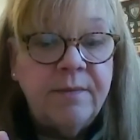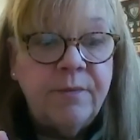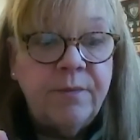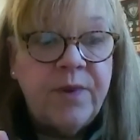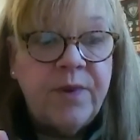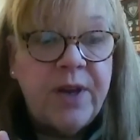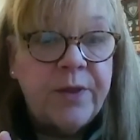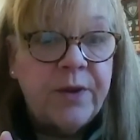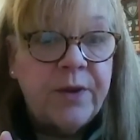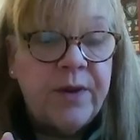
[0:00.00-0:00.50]

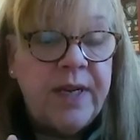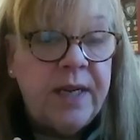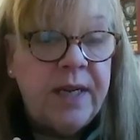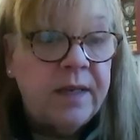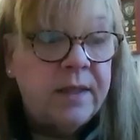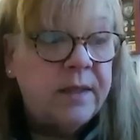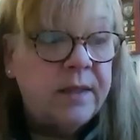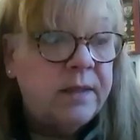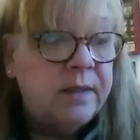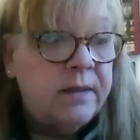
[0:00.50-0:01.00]
whether
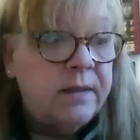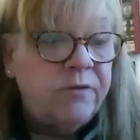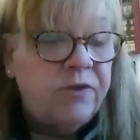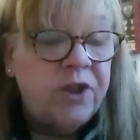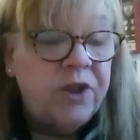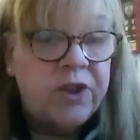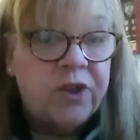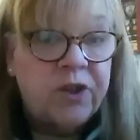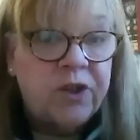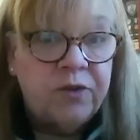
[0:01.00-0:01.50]
it's
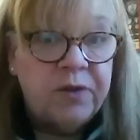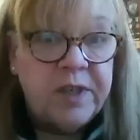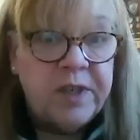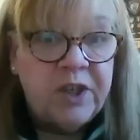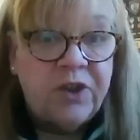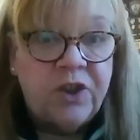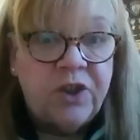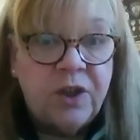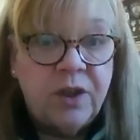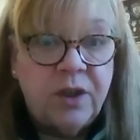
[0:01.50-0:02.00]
just
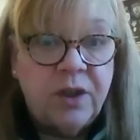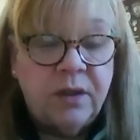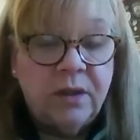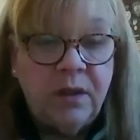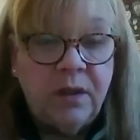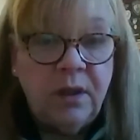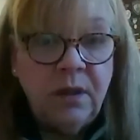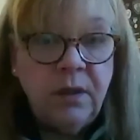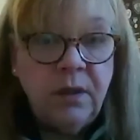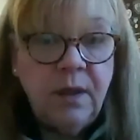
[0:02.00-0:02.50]

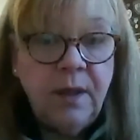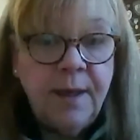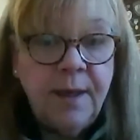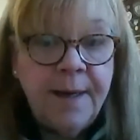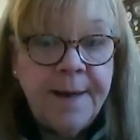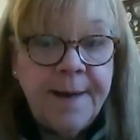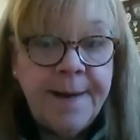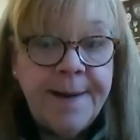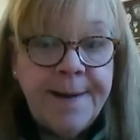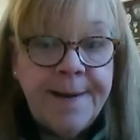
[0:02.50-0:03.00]
traditional,
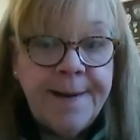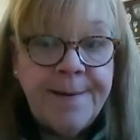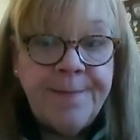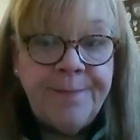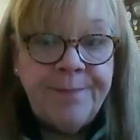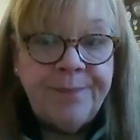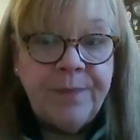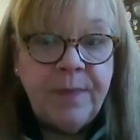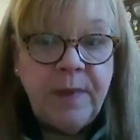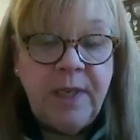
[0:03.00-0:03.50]

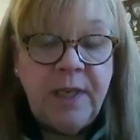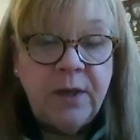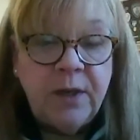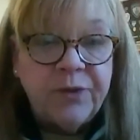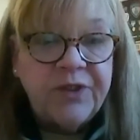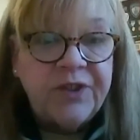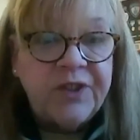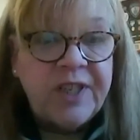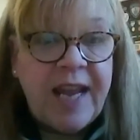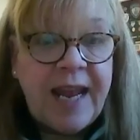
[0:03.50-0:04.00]
you know,
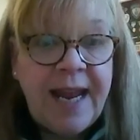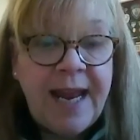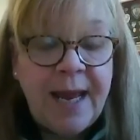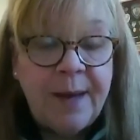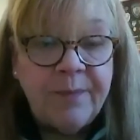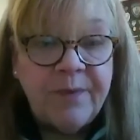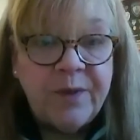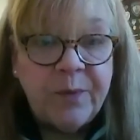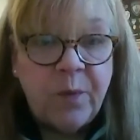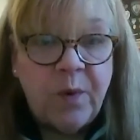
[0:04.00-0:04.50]

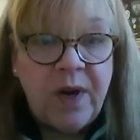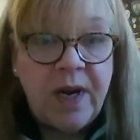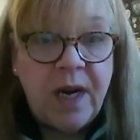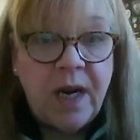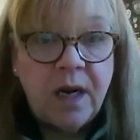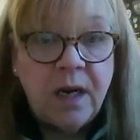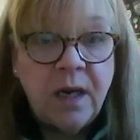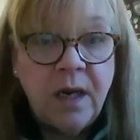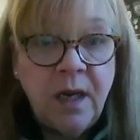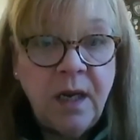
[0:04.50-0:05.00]
scams
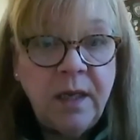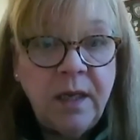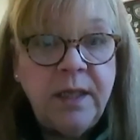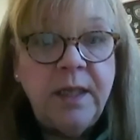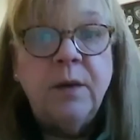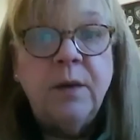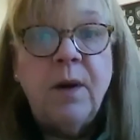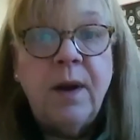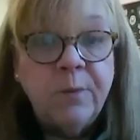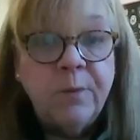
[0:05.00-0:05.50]
where,
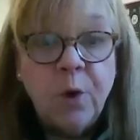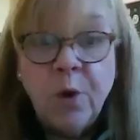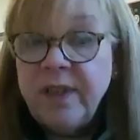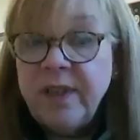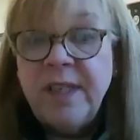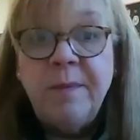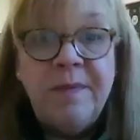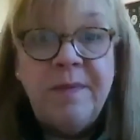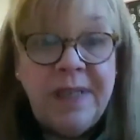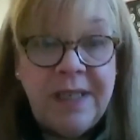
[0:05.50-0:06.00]
you know, I'm
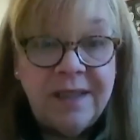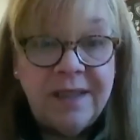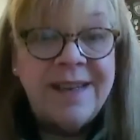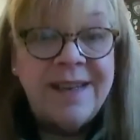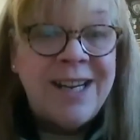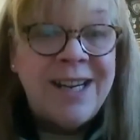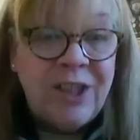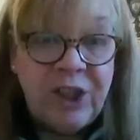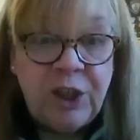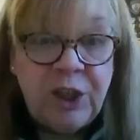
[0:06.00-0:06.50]
going to meet a
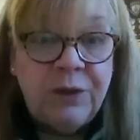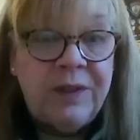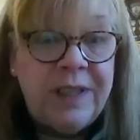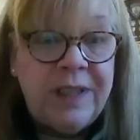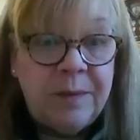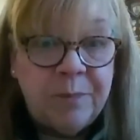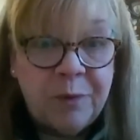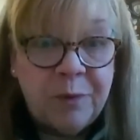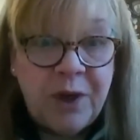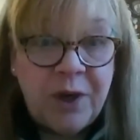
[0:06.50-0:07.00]

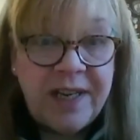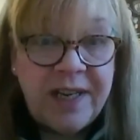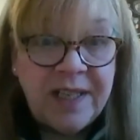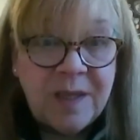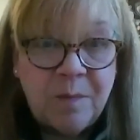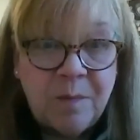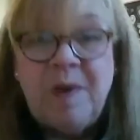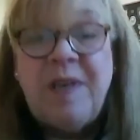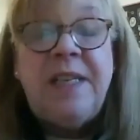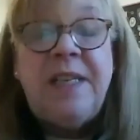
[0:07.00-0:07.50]
Nigerian
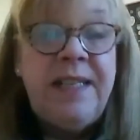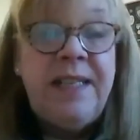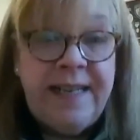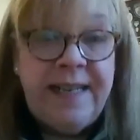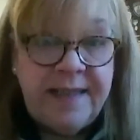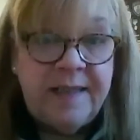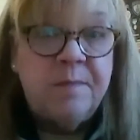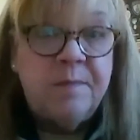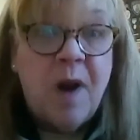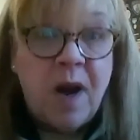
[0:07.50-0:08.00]
prince, but he
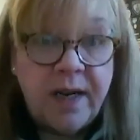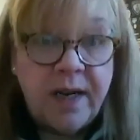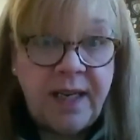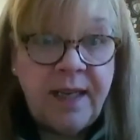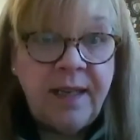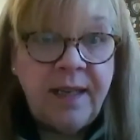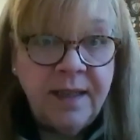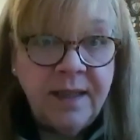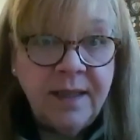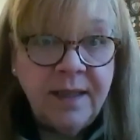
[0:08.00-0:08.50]
needs
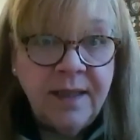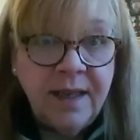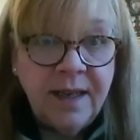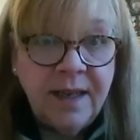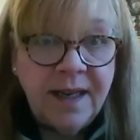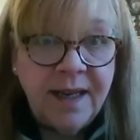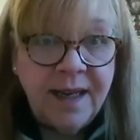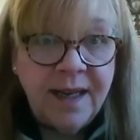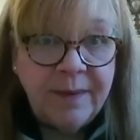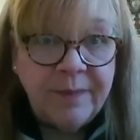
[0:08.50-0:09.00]
money
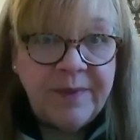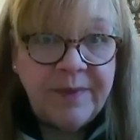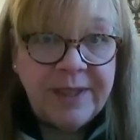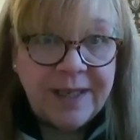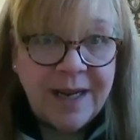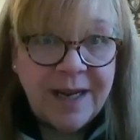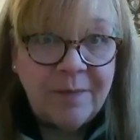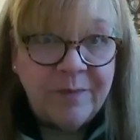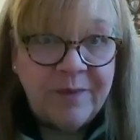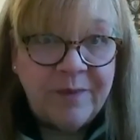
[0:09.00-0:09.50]

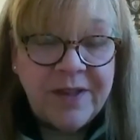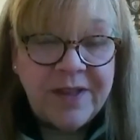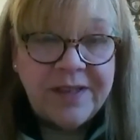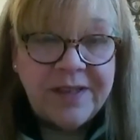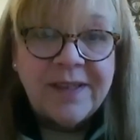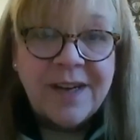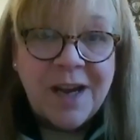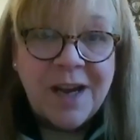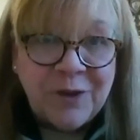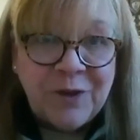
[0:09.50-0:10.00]
to come to
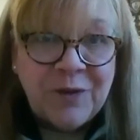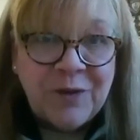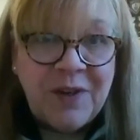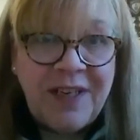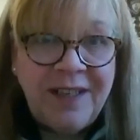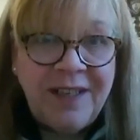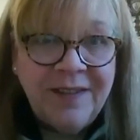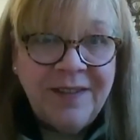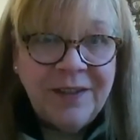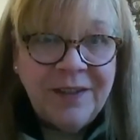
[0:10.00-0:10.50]
this
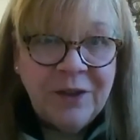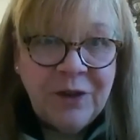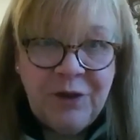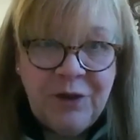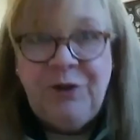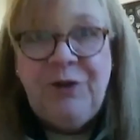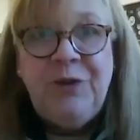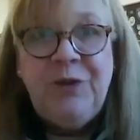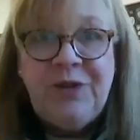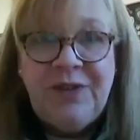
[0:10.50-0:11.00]
country.
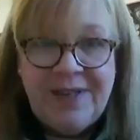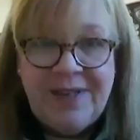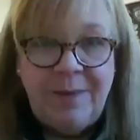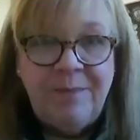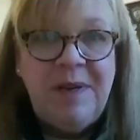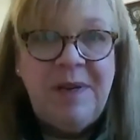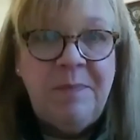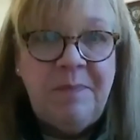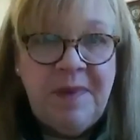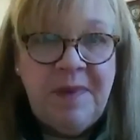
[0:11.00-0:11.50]
Could you
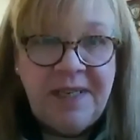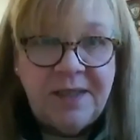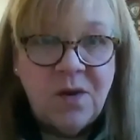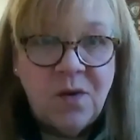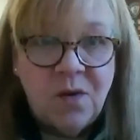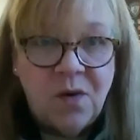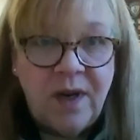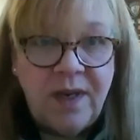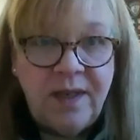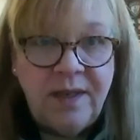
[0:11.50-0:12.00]
send me
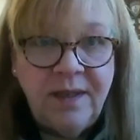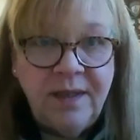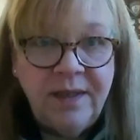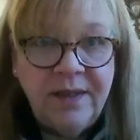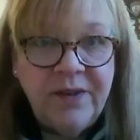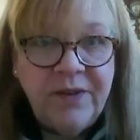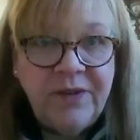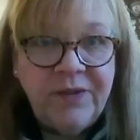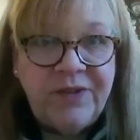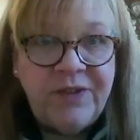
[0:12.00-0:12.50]
Bitcoin?
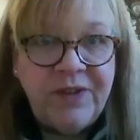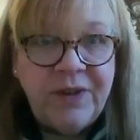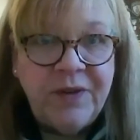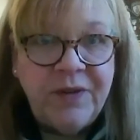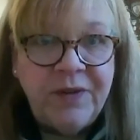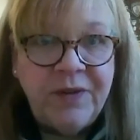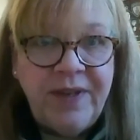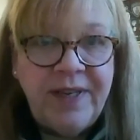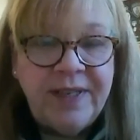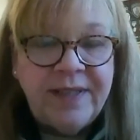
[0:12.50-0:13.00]

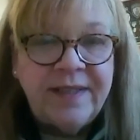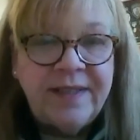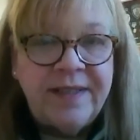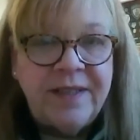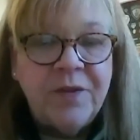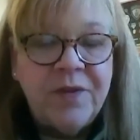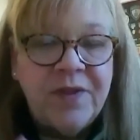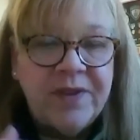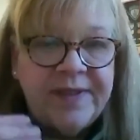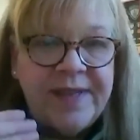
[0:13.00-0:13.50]
So it's
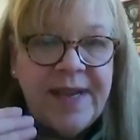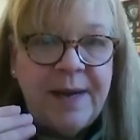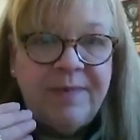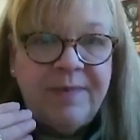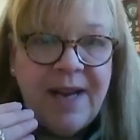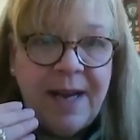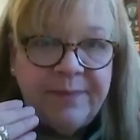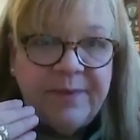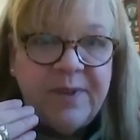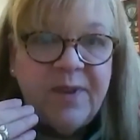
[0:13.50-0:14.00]
still the same
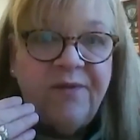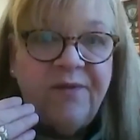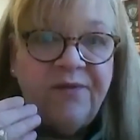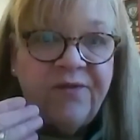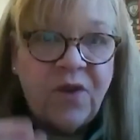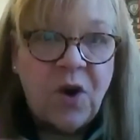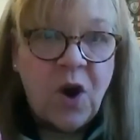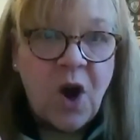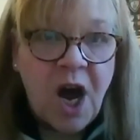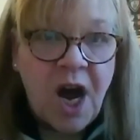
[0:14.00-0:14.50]
types of
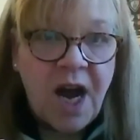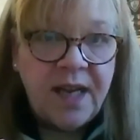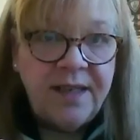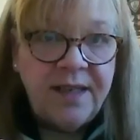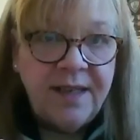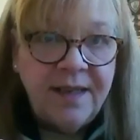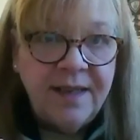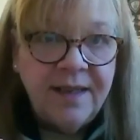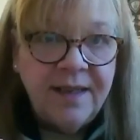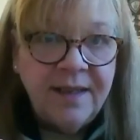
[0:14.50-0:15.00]
fraud